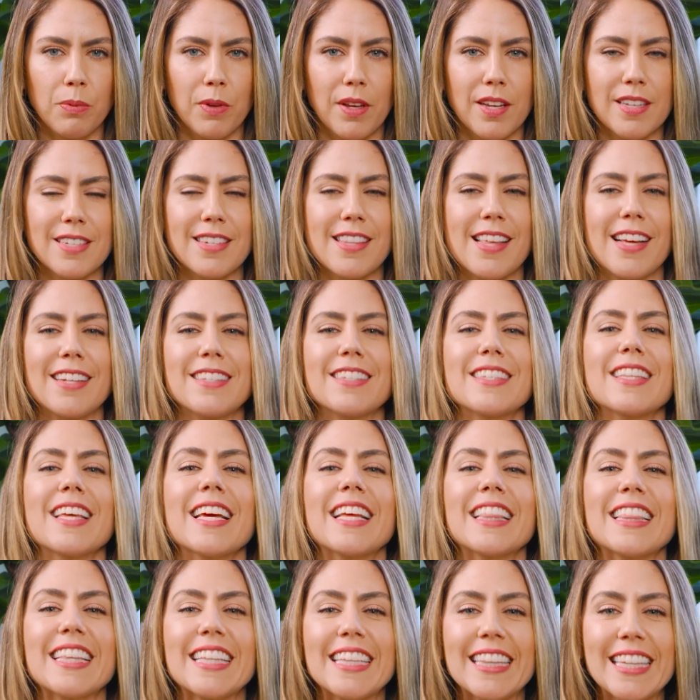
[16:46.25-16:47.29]
because that's
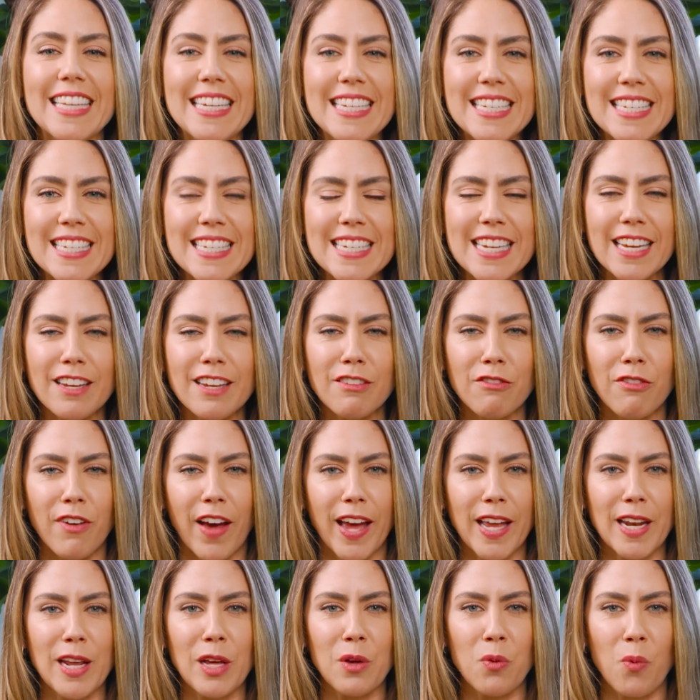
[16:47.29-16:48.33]
like the least
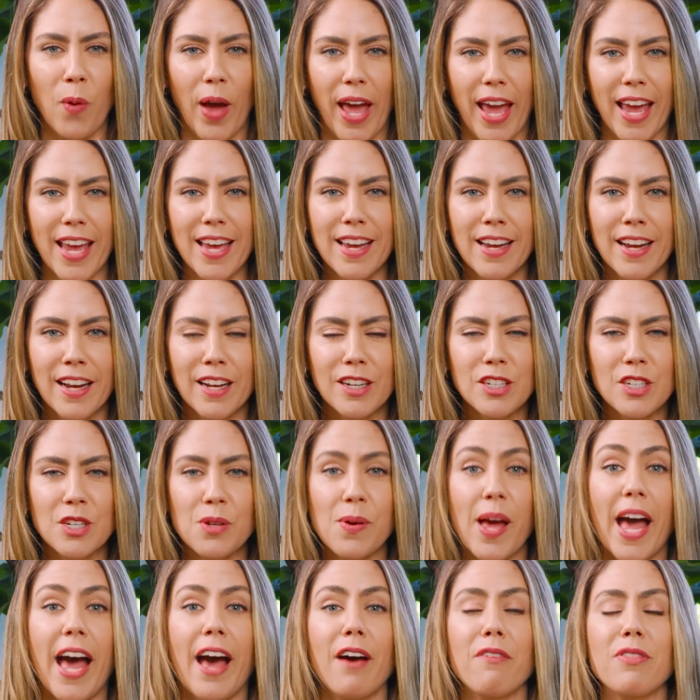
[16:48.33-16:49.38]
inviting way to
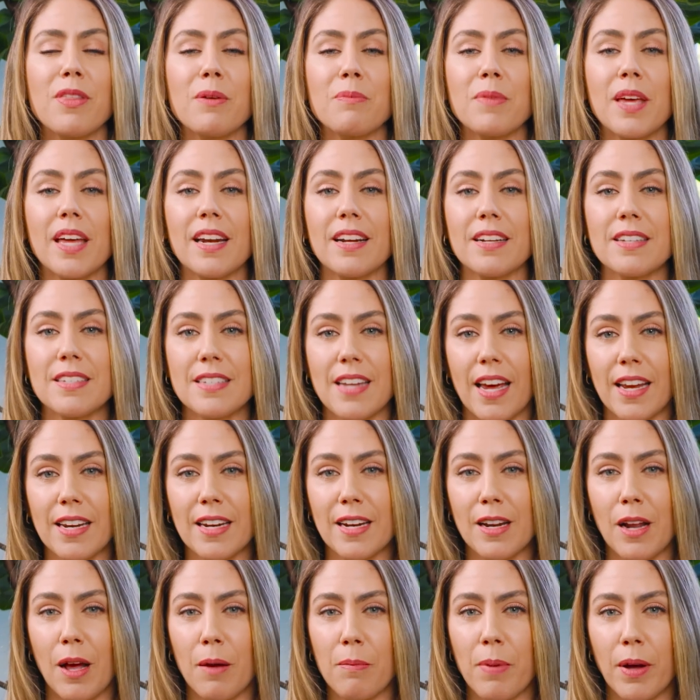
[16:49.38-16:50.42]
have them get
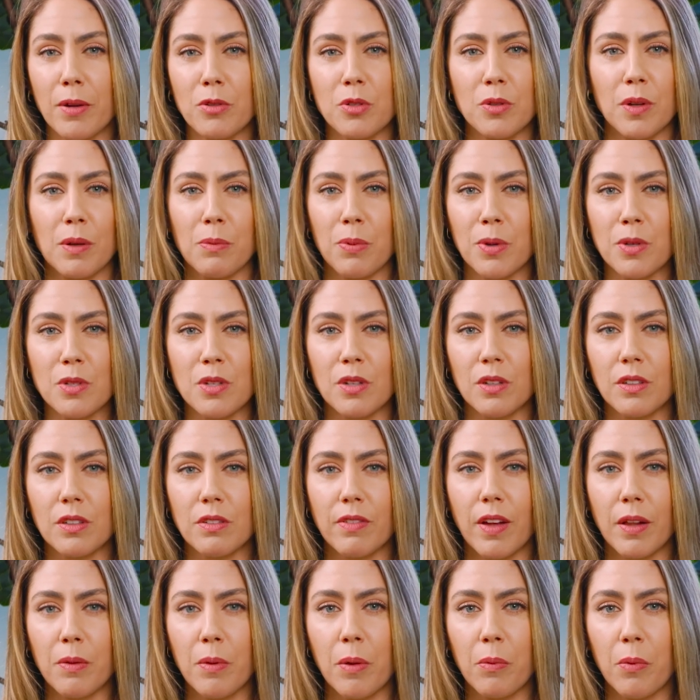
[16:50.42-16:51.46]
excited about doing personal
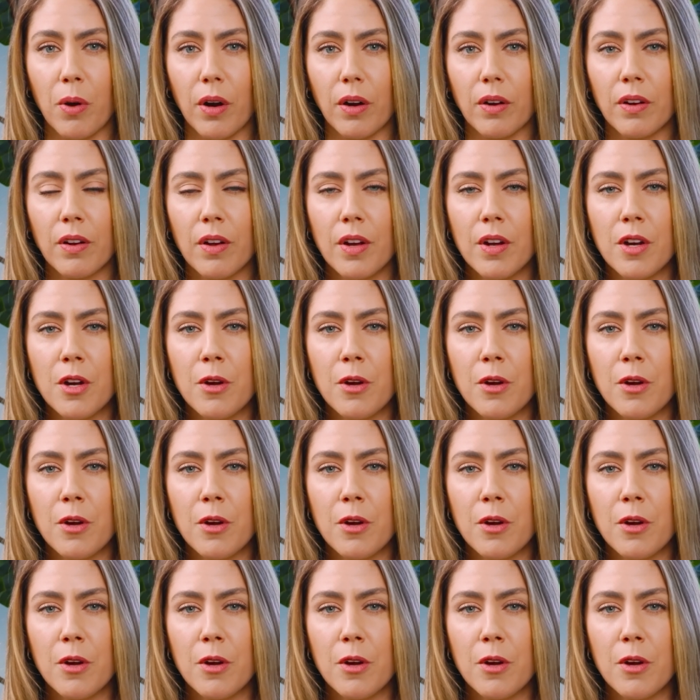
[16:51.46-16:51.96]
development work.